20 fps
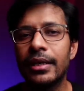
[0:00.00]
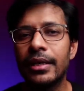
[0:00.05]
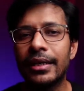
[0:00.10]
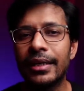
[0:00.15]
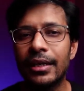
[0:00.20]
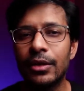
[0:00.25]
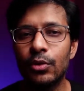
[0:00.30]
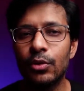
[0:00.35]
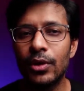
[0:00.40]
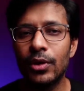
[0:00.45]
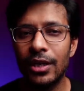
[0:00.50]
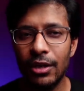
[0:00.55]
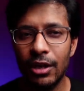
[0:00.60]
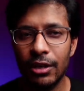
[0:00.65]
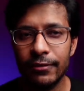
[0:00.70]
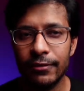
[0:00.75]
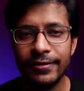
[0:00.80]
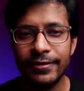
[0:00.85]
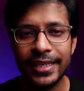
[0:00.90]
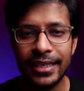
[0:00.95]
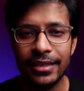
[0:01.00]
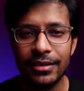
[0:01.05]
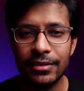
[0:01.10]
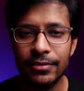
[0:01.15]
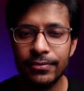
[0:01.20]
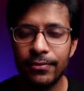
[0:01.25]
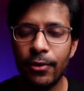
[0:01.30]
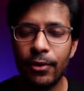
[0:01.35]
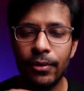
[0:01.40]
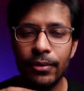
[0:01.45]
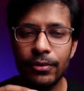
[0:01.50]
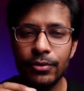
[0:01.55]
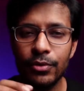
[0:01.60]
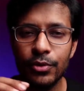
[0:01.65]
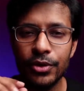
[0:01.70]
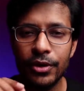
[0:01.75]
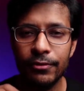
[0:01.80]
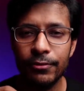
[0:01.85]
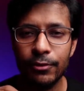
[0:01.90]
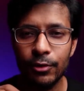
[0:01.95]
It can do a lot of things to
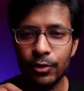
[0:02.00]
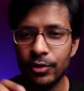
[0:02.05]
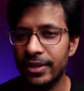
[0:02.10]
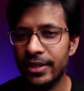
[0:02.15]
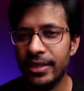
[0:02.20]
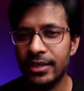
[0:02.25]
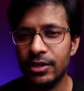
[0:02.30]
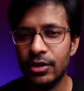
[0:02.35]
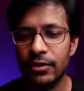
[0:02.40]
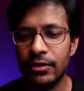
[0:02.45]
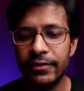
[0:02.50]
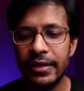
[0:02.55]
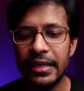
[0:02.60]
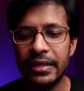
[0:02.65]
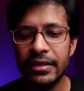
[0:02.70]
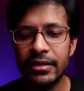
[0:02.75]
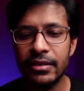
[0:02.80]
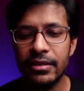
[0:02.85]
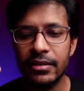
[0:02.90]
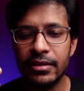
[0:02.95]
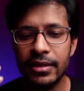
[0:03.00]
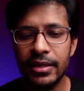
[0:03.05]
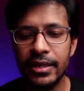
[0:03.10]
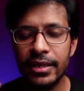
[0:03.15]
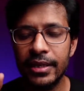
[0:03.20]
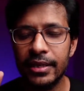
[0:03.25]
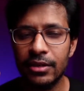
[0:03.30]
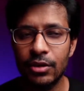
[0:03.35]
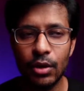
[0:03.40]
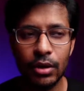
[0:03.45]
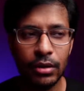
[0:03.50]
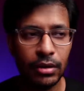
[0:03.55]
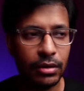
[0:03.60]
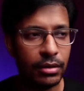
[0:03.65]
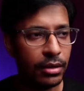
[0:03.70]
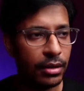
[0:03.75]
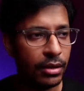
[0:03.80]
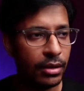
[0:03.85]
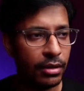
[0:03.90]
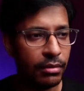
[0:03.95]
your photos. It's got filters. It has
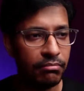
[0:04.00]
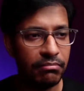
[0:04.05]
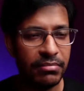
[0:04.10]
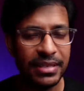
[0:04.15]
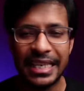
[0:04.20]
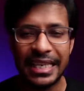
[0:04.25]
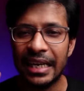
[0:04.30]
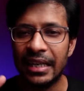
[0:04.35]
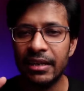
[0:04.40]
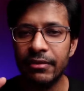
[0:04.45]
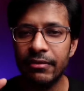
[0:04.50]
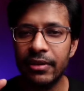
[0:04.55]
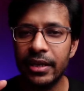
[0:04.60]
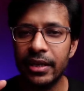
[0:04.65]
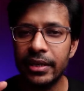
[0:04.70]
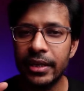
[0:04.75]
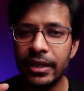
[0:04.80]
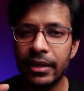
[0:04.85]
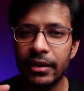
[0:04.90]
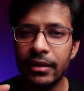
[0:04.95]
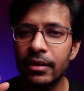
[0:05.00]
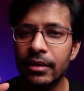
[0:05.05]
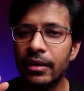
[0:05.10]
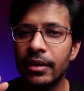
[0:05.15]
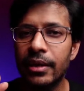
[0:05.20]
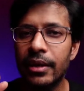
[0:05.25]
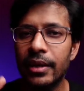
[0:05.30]
got selective editing.